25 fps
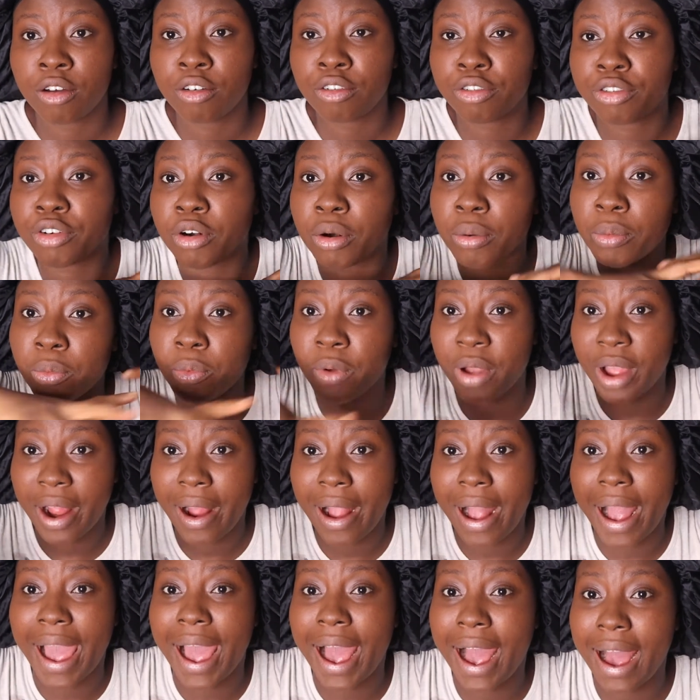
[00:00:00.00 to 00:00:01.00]
from
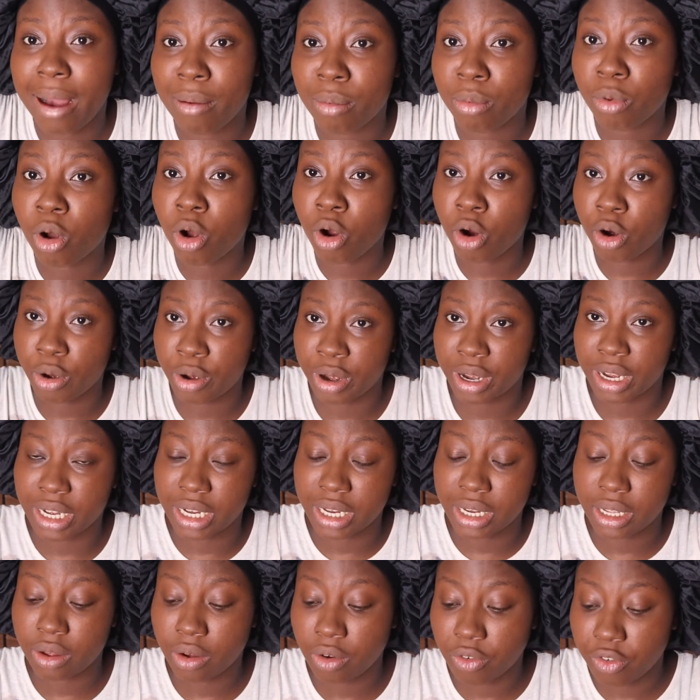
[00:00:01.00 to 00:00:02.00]
where I am
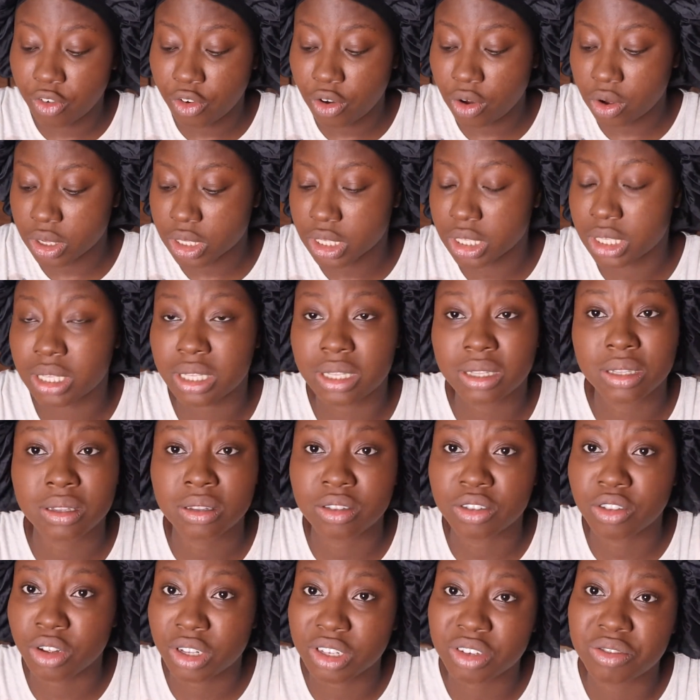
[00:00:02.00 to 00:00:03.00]
currently, of course
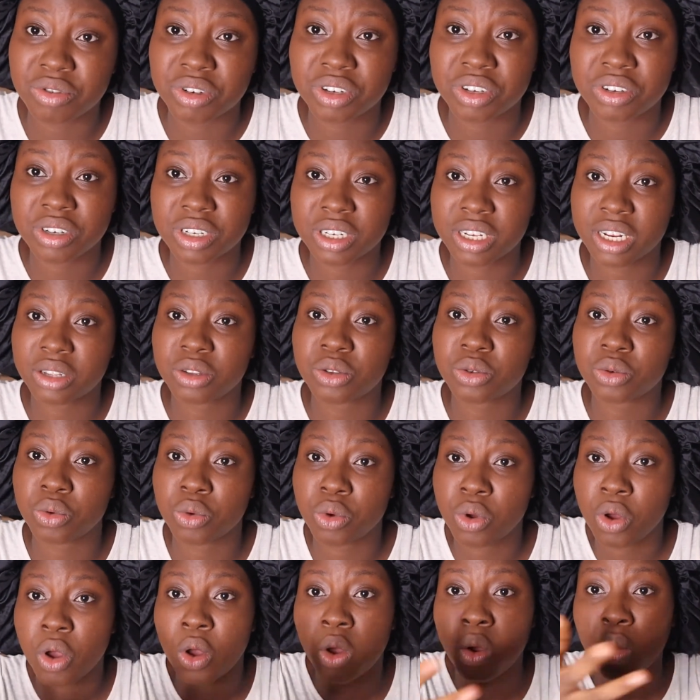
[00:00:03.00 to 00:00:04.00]
not restricted
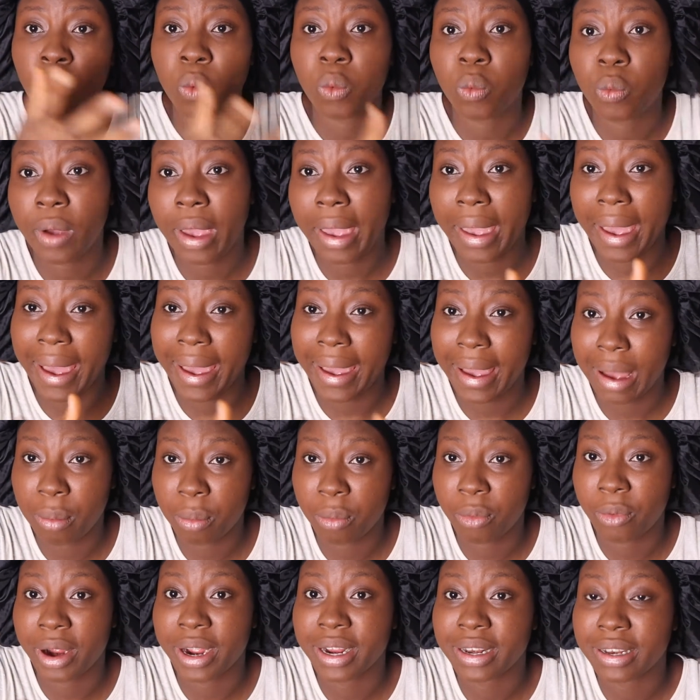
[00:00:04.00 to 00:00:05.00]
to where I
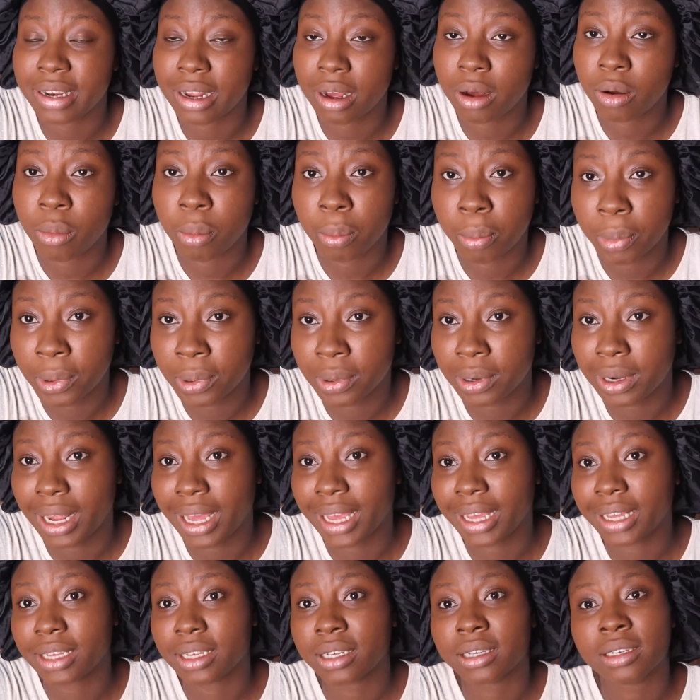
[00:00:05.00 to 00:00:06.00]
am right now, but
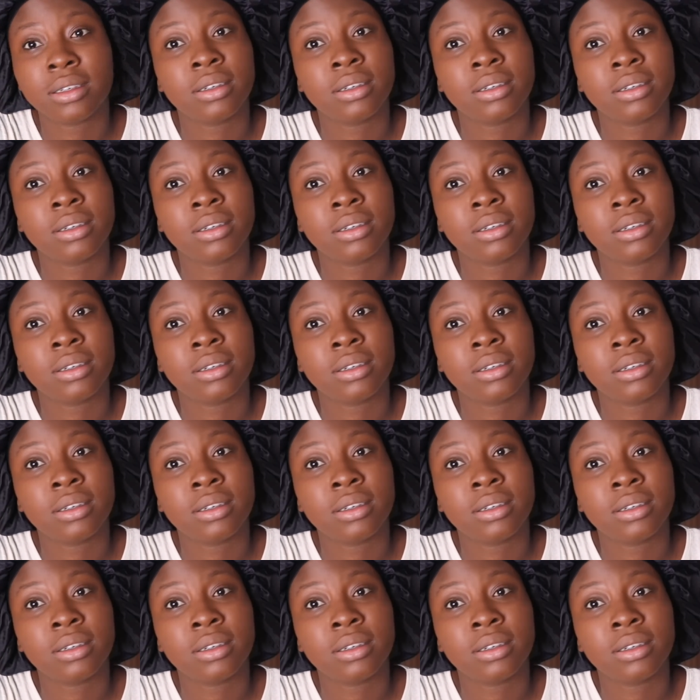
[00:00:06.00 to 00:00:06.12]
like